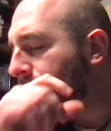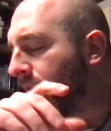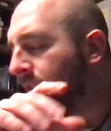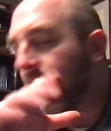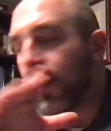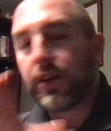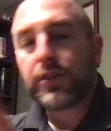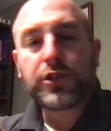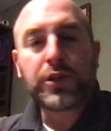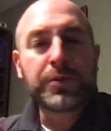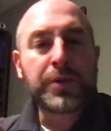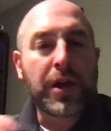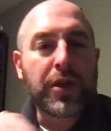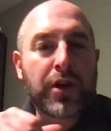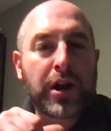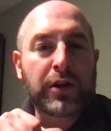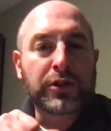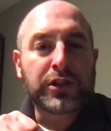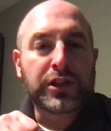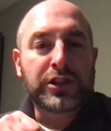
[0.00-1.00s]
uh, excuse me, I
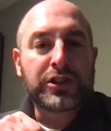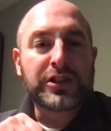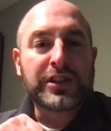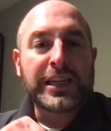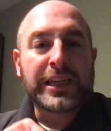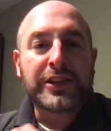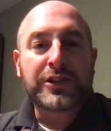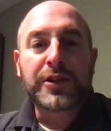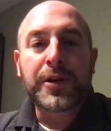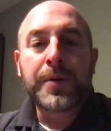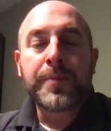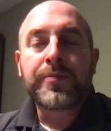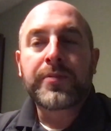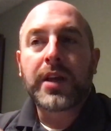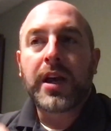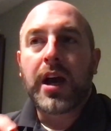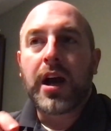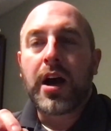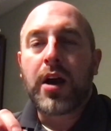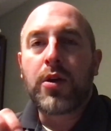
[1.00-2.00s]
thought I was going to sneeze.
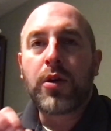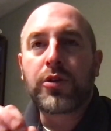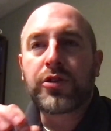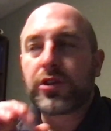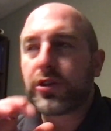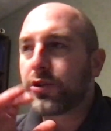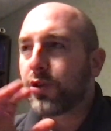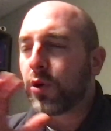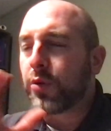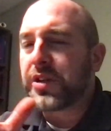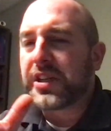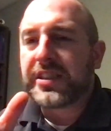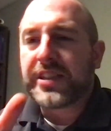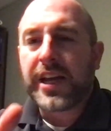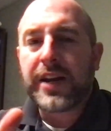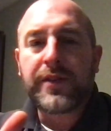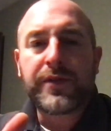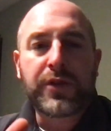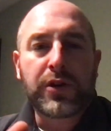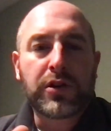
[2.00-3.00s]
Uh, though there's only
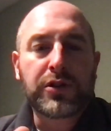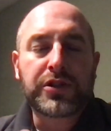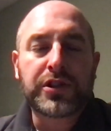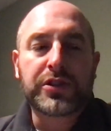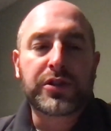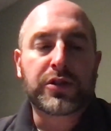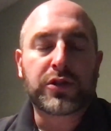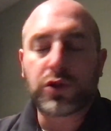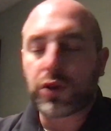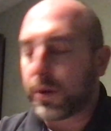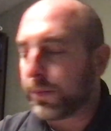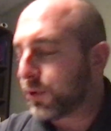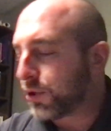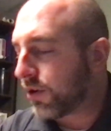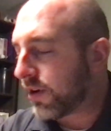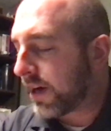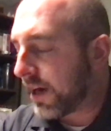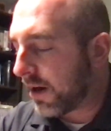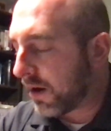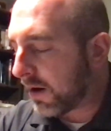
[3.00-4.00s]
10 verses of
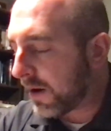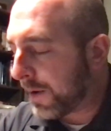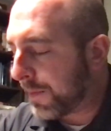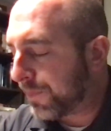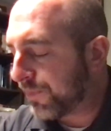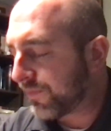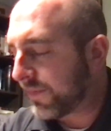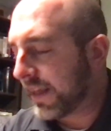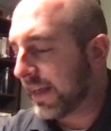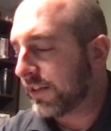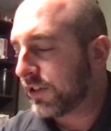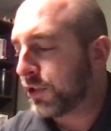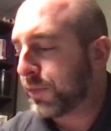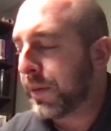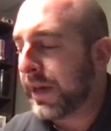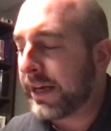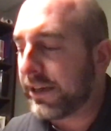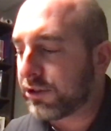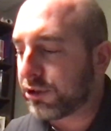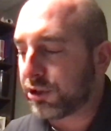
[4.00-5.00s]
Scripture here, it
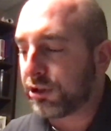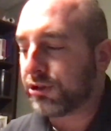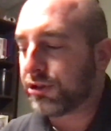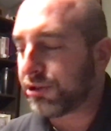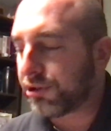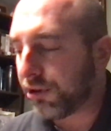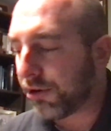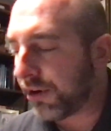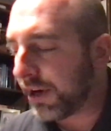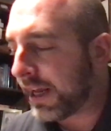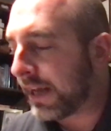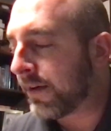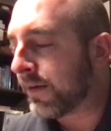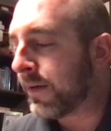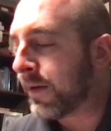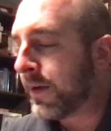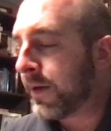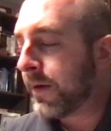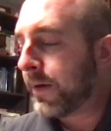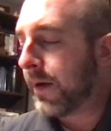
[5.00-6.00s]
speaks concerning
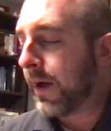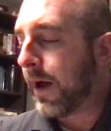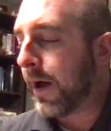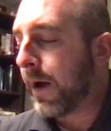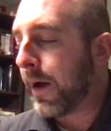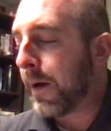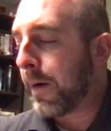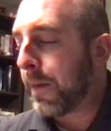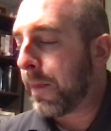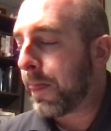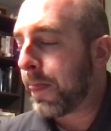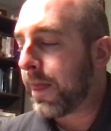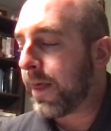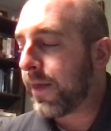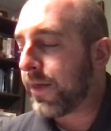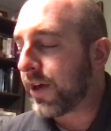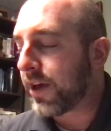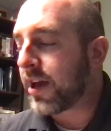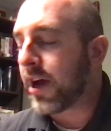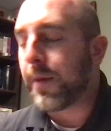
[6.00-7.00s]
um,
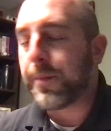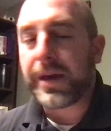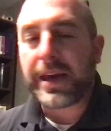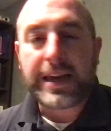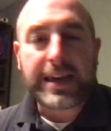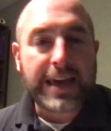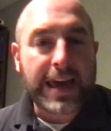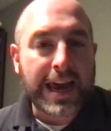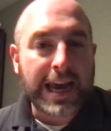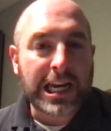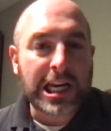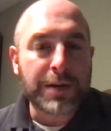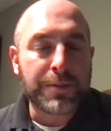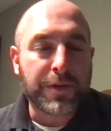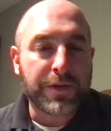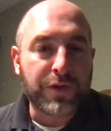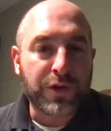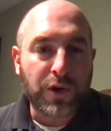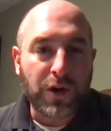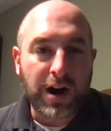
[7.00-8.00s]
the coming kingdom
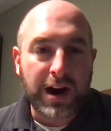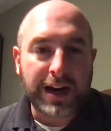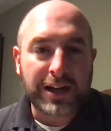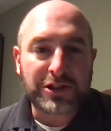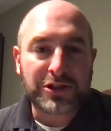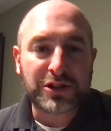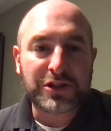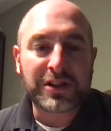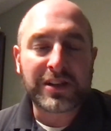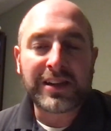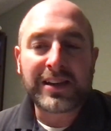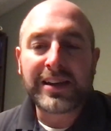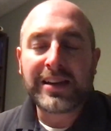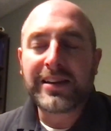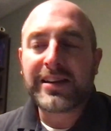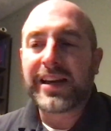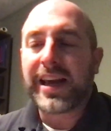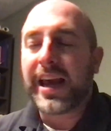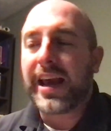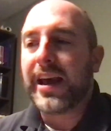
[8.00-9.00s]
of Christ
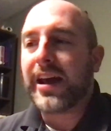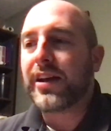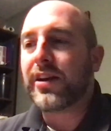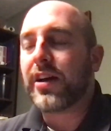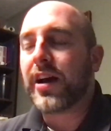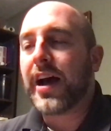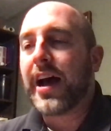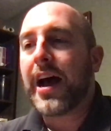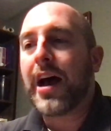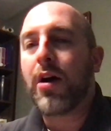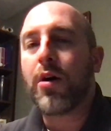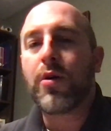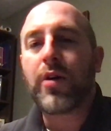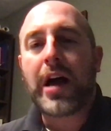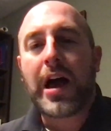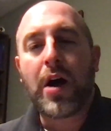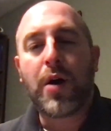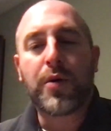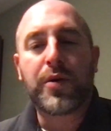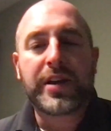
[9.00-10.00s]
and uh, how,
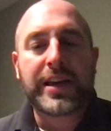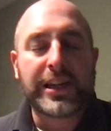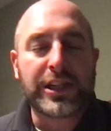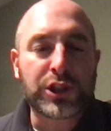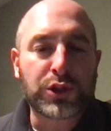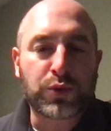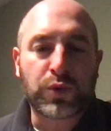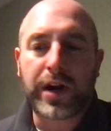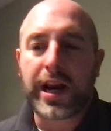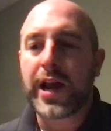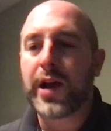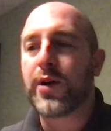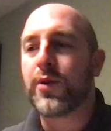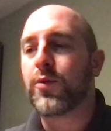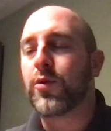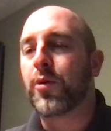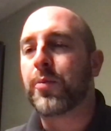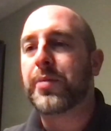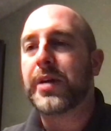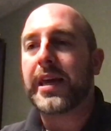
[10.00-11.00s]
how Israel
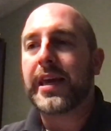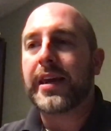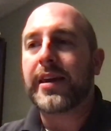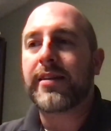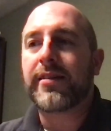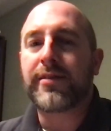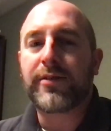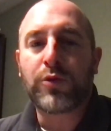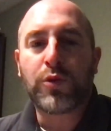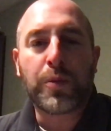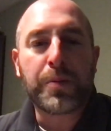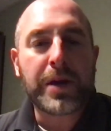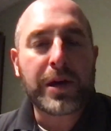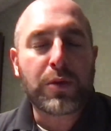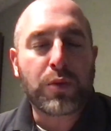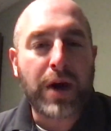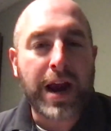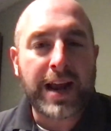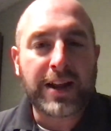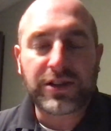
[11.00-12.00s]
will be, will be
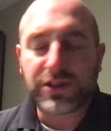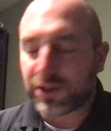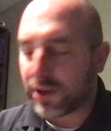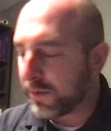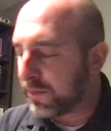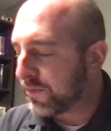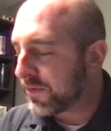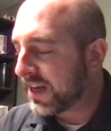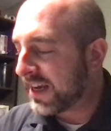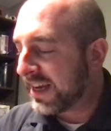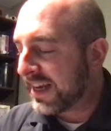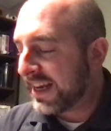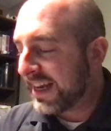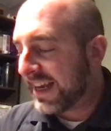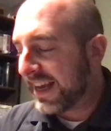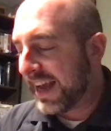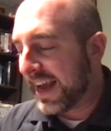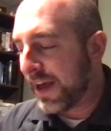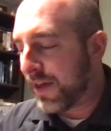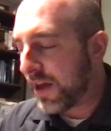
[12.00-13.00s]
ransomed
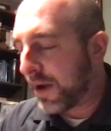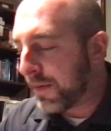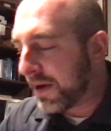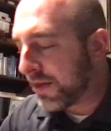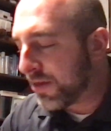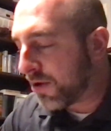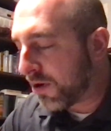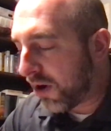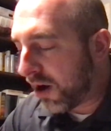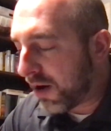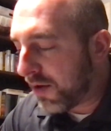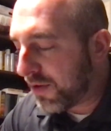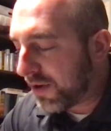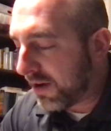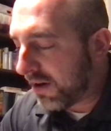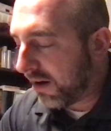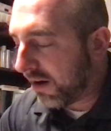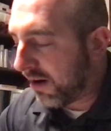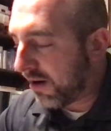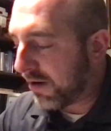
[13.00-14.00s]
and I mean, there are
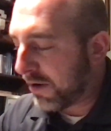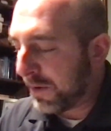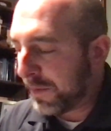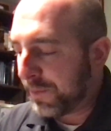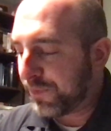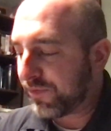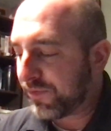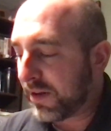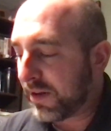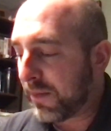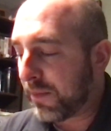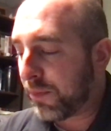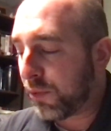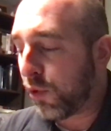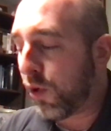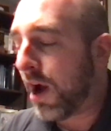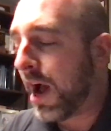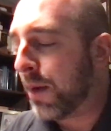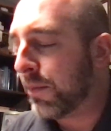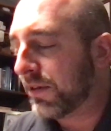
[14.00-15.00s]
there are
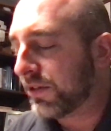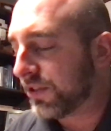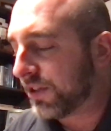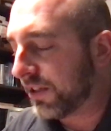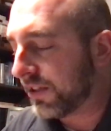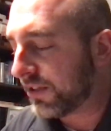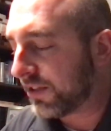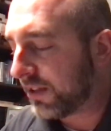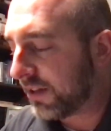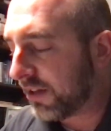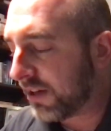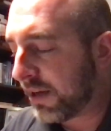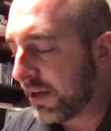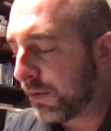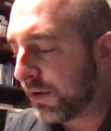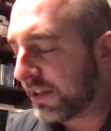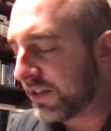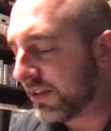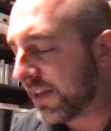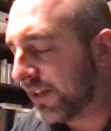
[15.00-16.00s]
promises. Look at
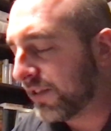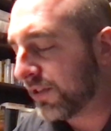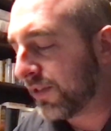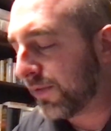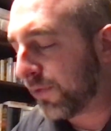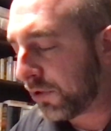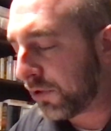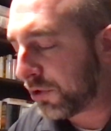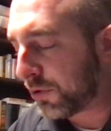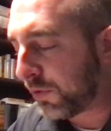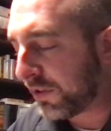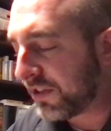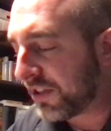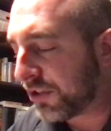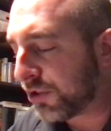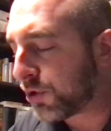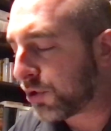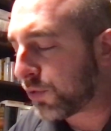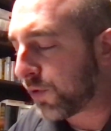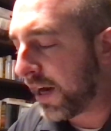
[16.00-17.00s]
what he says in verse three.
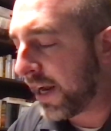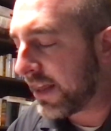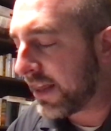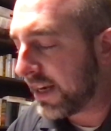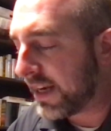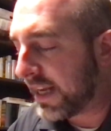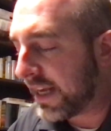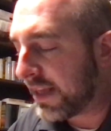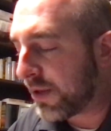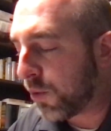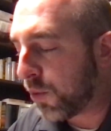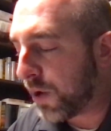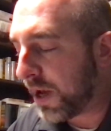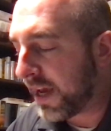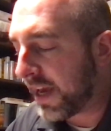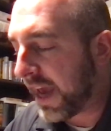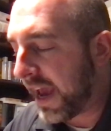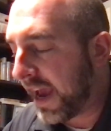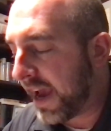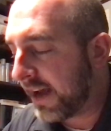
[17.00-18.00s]
says, "Strengthen ye the
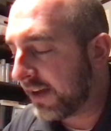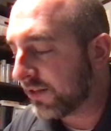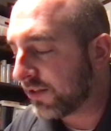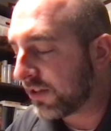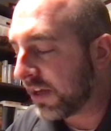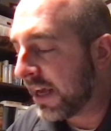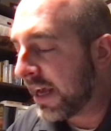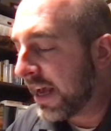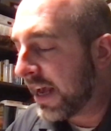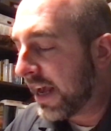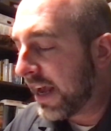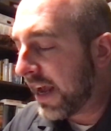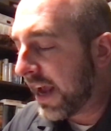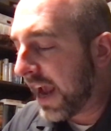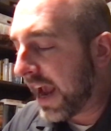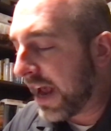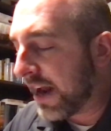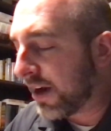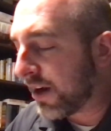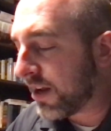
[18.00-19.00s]
weak hands,
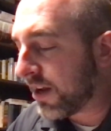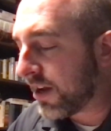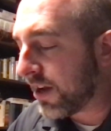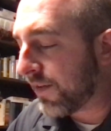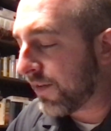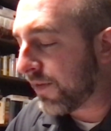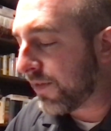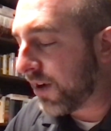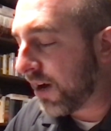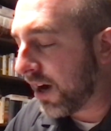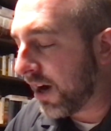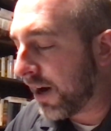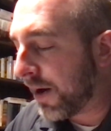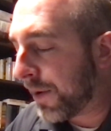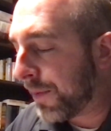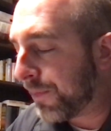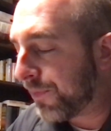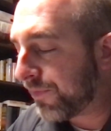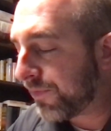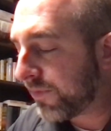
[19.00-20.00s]
and con-
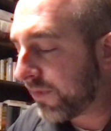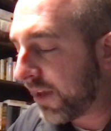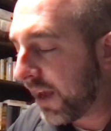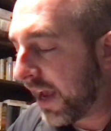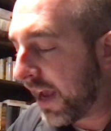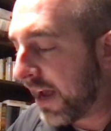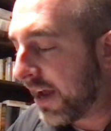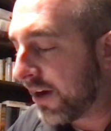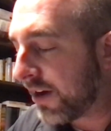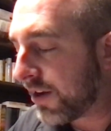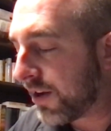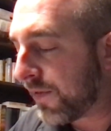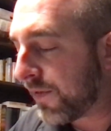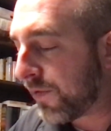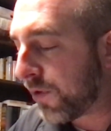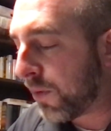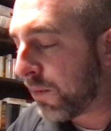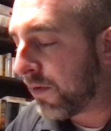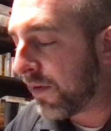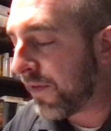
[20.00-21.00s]
um, and
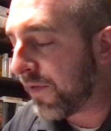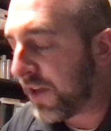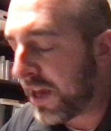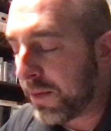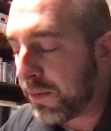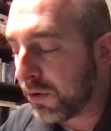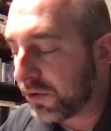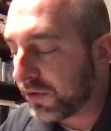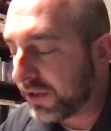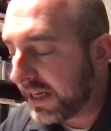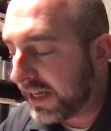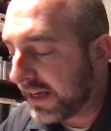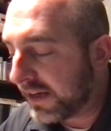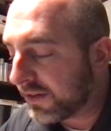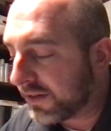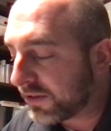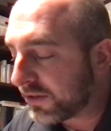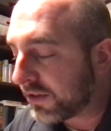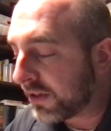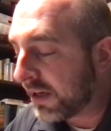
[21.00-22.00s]
confirm the feeble
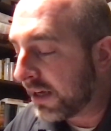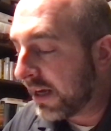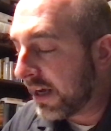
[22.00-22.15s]
knees.